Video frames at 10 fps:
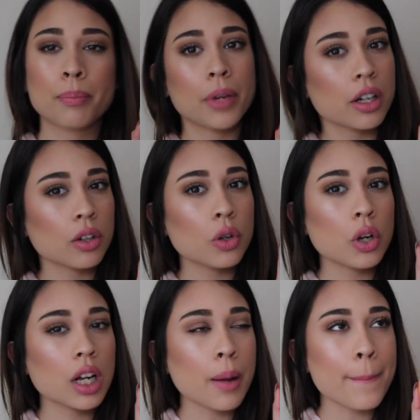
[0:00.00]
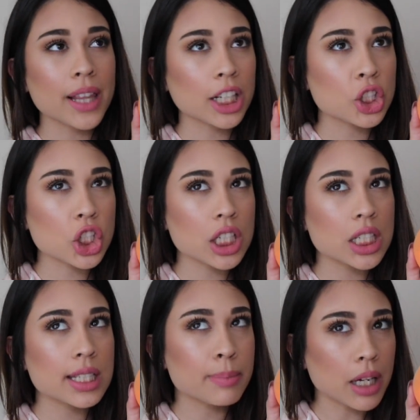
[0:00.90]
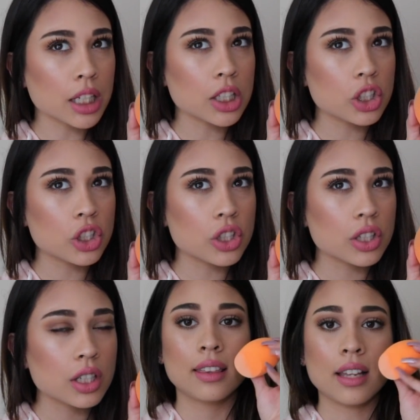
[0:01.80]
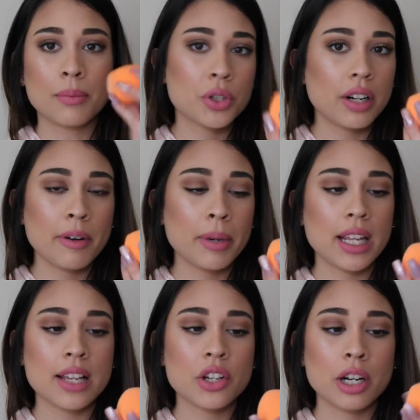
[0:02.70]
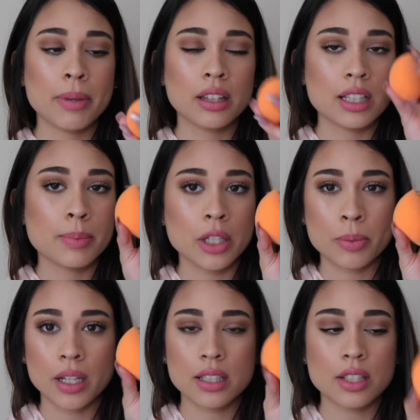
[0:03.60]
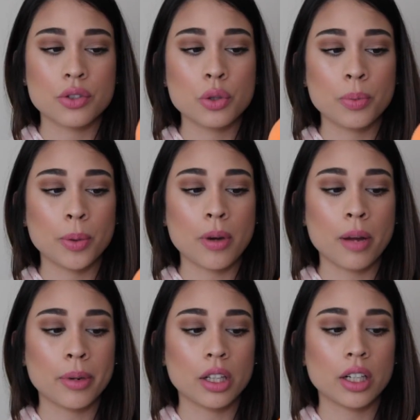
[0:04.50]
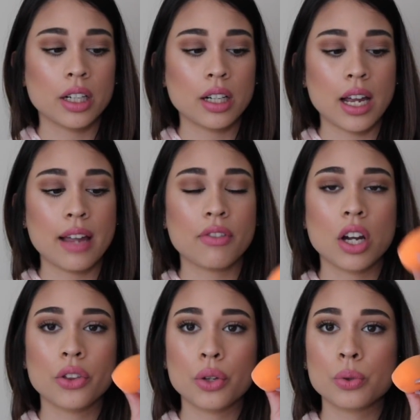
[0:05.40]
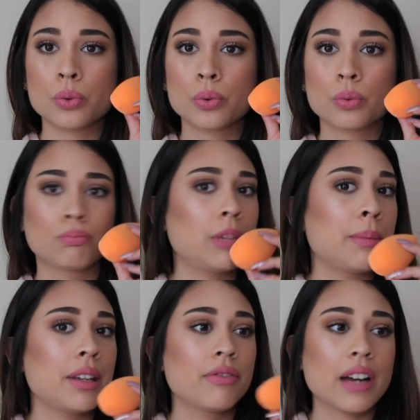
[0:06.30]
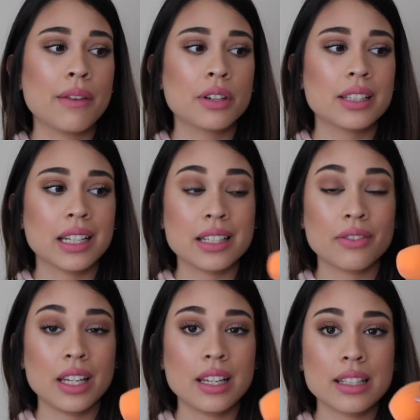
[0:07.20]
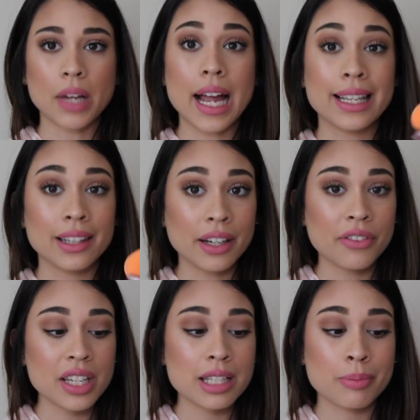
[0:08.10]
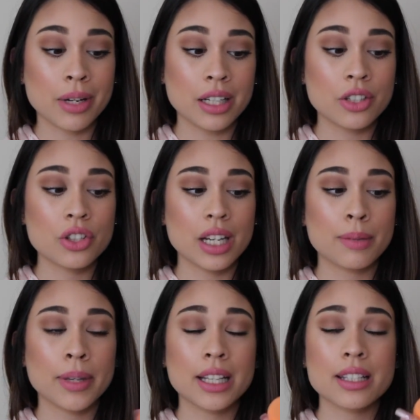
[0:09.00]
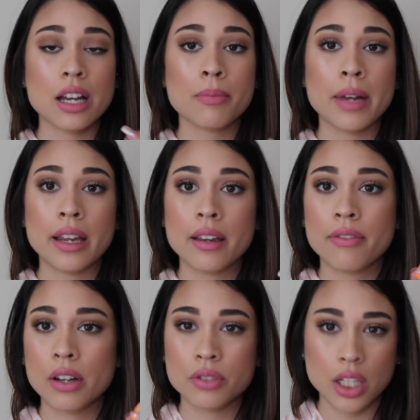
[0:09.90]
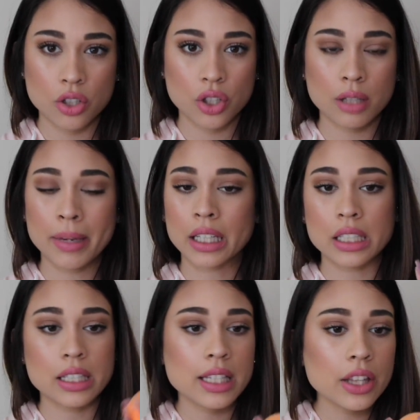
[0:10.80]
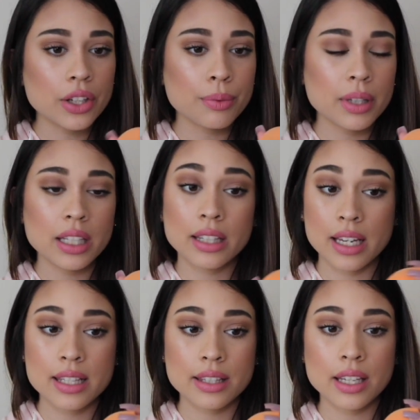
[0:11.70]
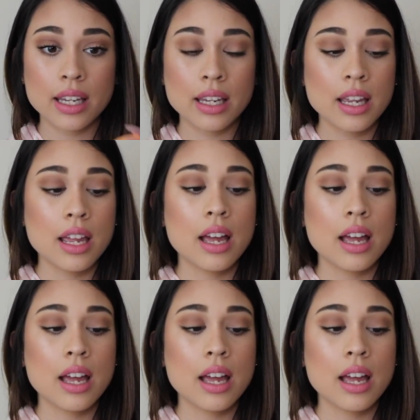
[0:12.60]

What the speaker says: Miracle Complexion Sponge. I'm sure everybody has heard about this sponge because it's super popular. I've gone through maybe 5 or 6 of these. I love this sponge. It blends out my foundation, my concealer really nicely.